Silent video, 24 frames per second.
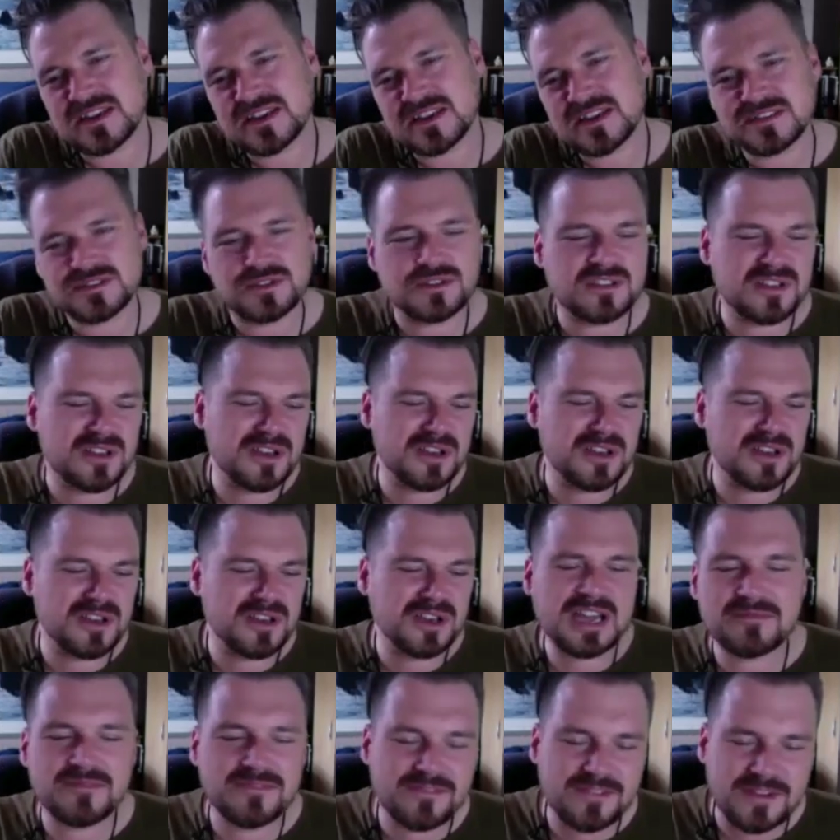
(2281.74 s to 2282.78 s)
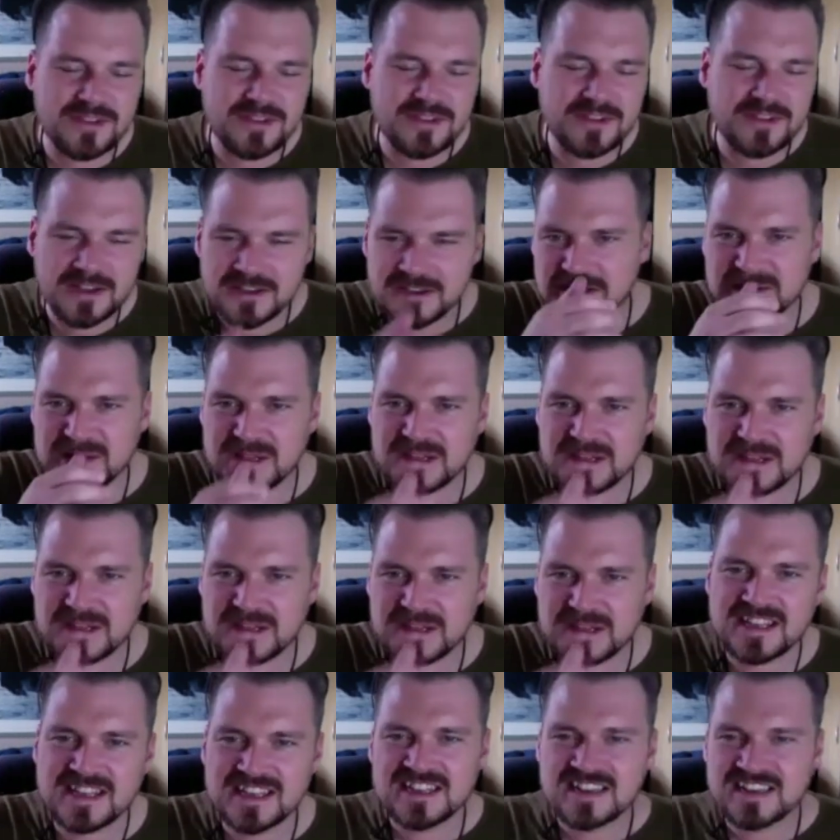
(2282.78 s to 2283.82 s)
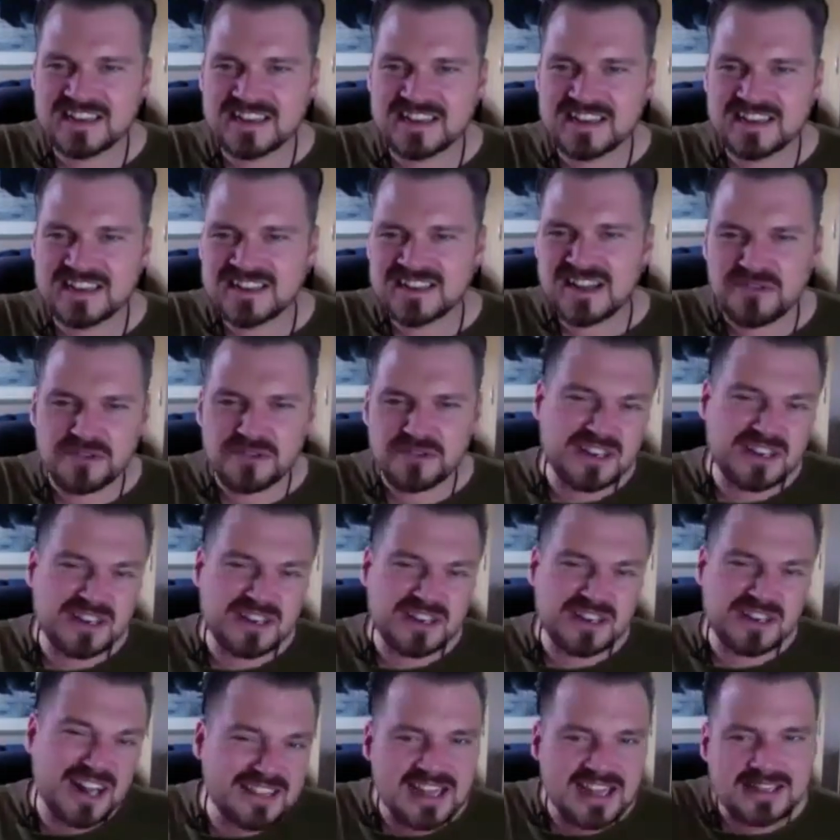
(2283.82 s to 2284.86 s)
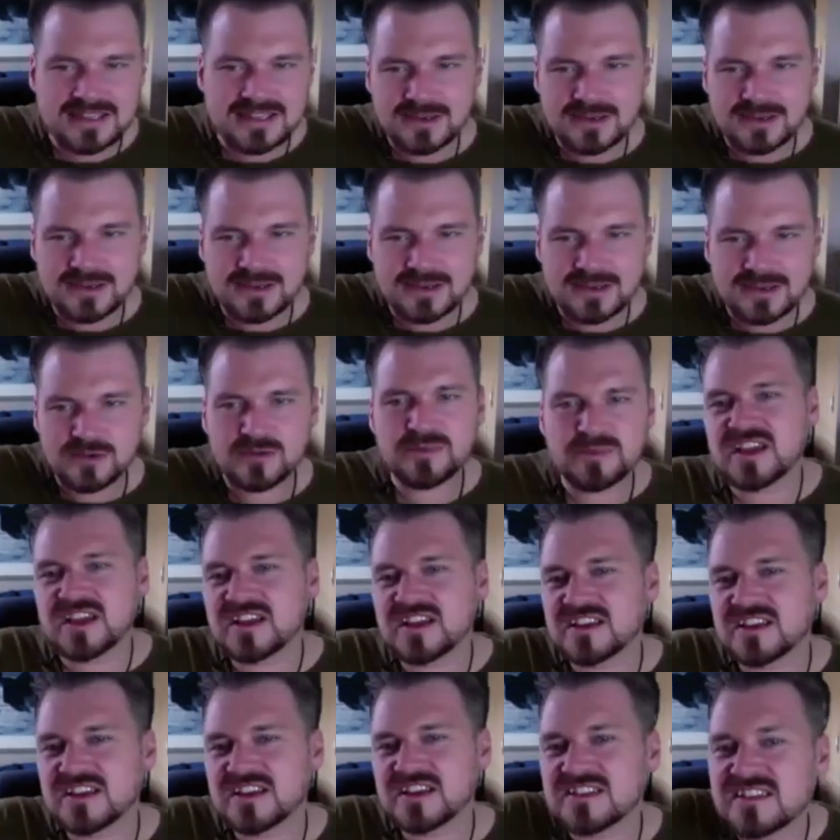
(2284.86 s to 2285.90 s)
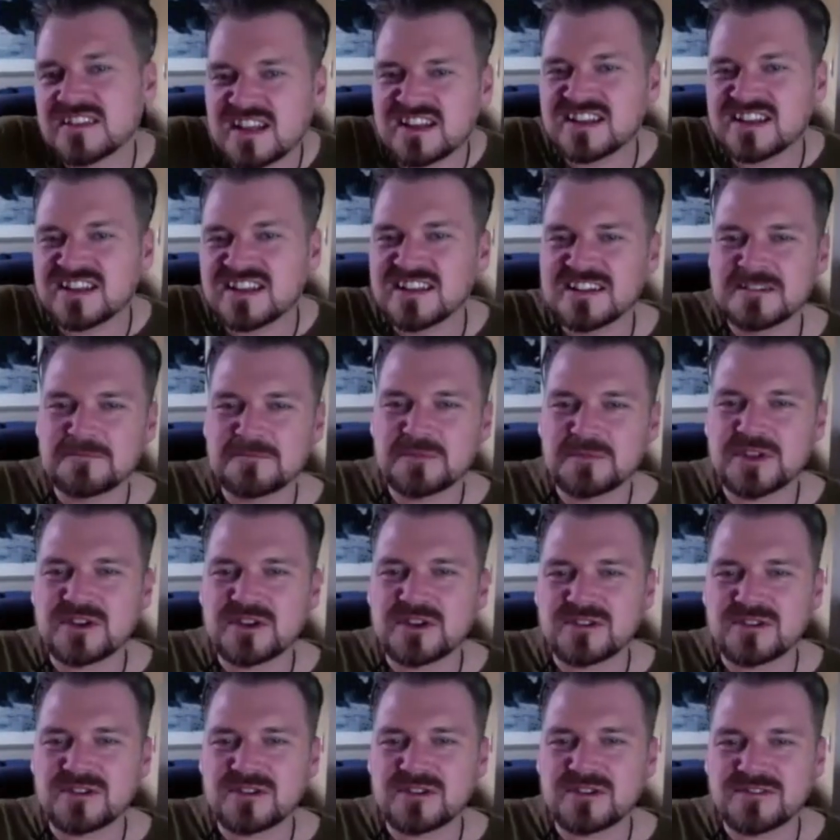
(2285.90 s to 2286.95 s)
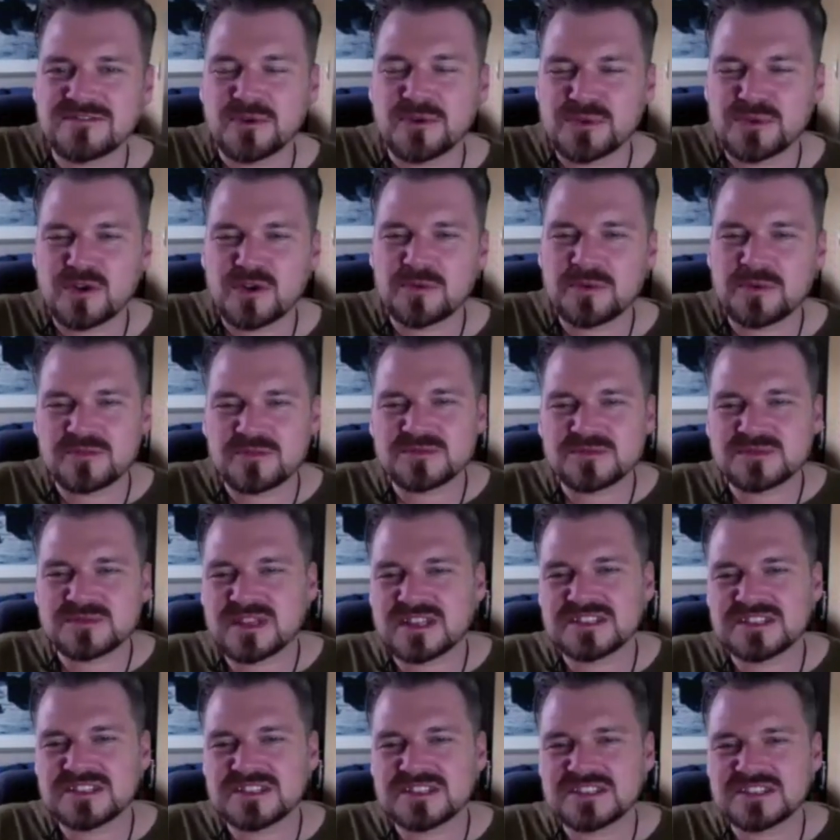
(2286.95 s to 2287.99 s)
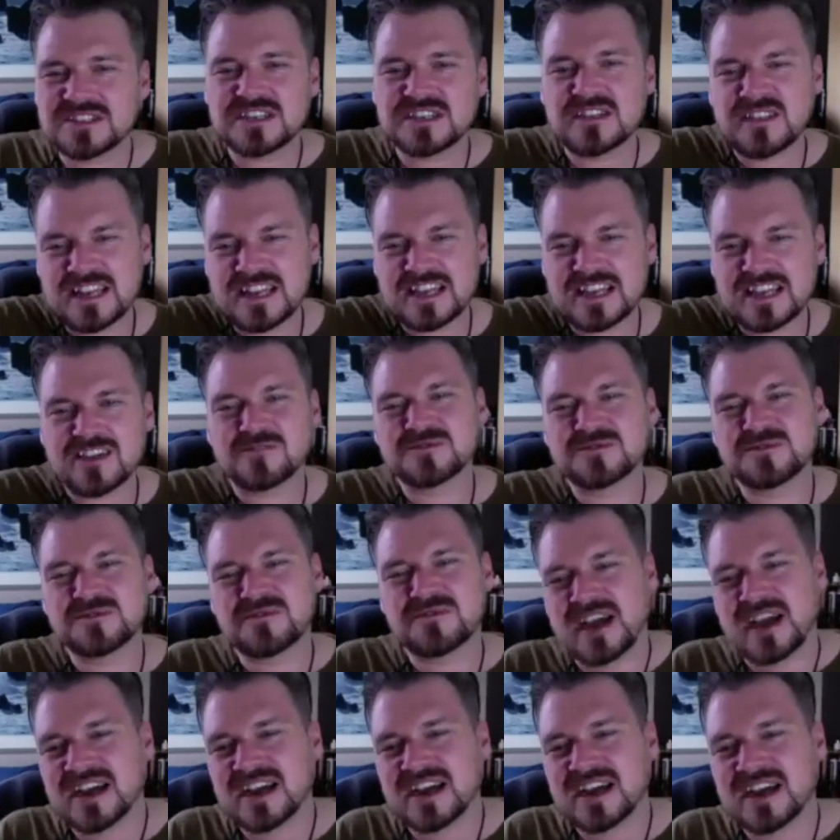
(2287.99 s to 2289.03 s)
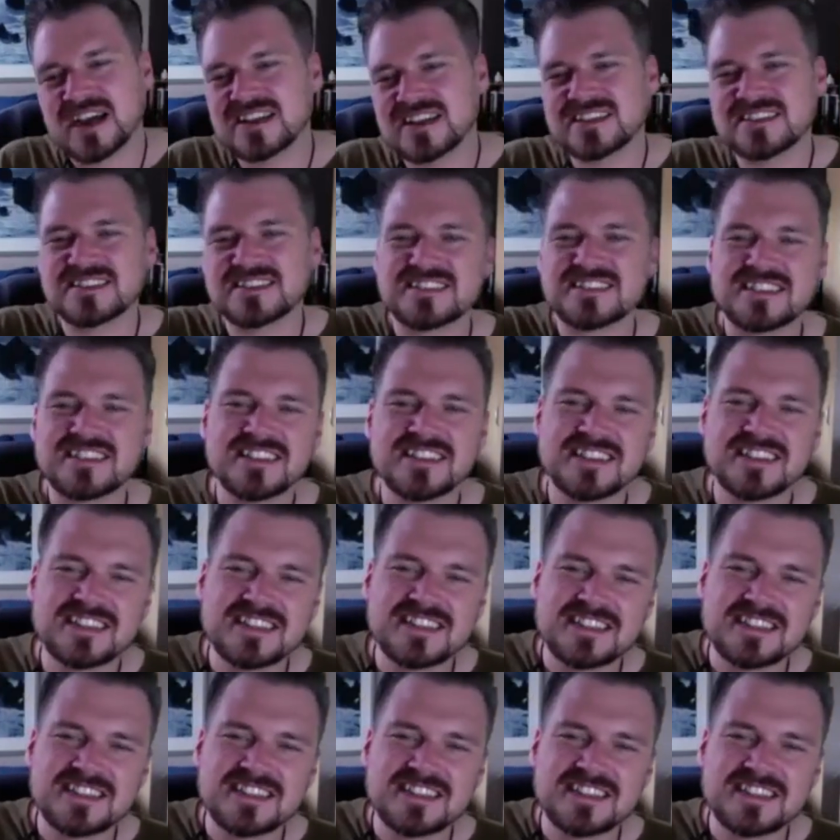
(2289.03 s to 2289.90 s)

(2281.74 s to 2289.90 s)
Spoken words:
passed on at the campfire. Like everyone had their little bit, and then folklore becomes legend, and then it comes fact, and